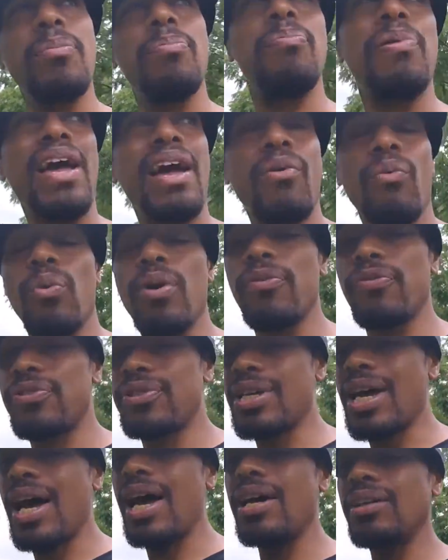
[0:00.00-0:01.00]
the bandwidth
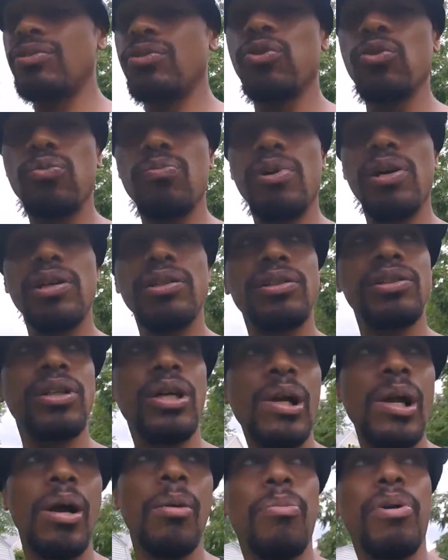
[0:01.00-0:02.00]
side too much,
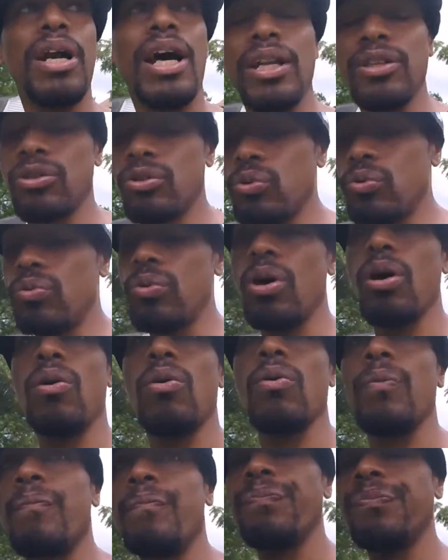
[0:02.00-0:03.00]
but I do
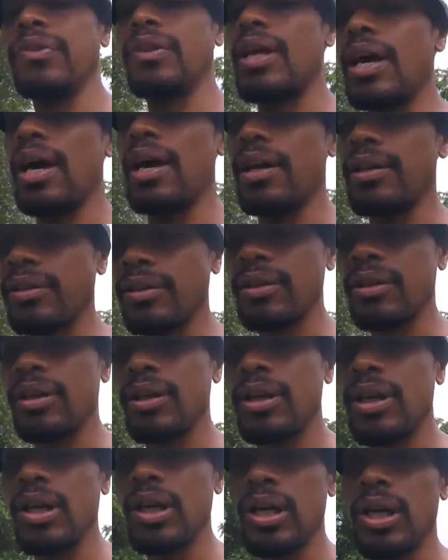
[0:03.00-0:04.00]
know that
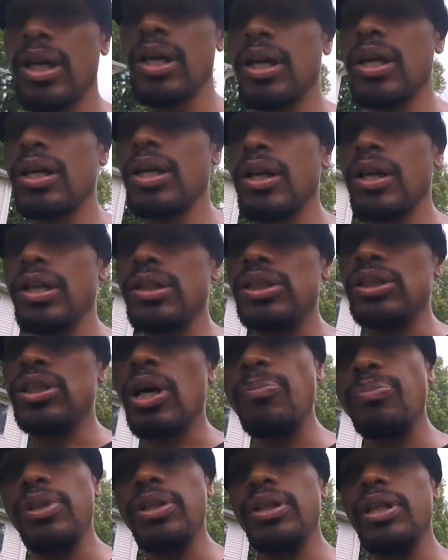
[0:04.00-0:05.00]

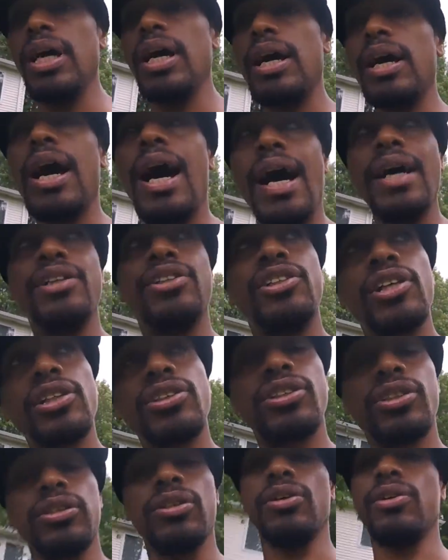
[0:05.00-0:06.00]
something that I
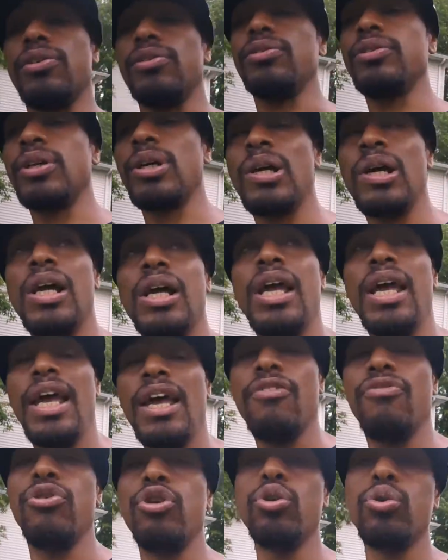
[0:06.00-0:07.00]
just learned,
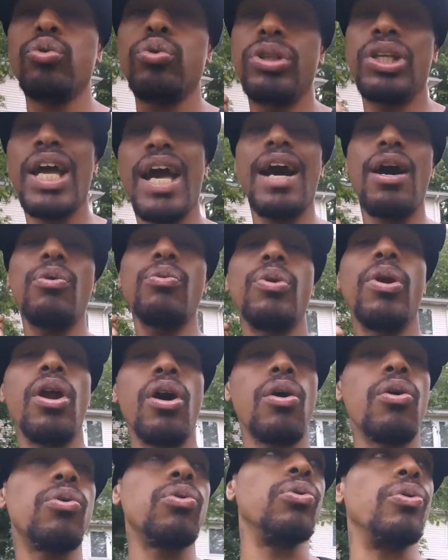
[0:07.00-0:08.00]
if you
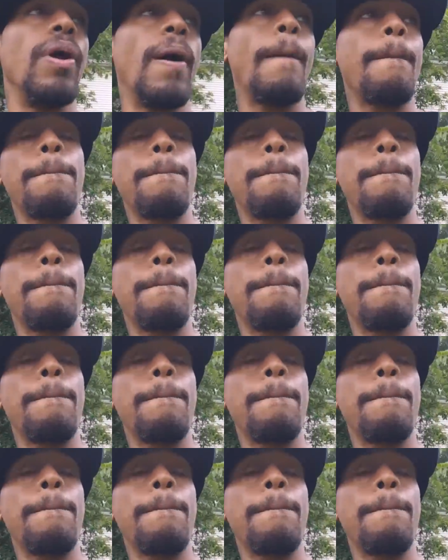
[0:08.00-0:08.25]
download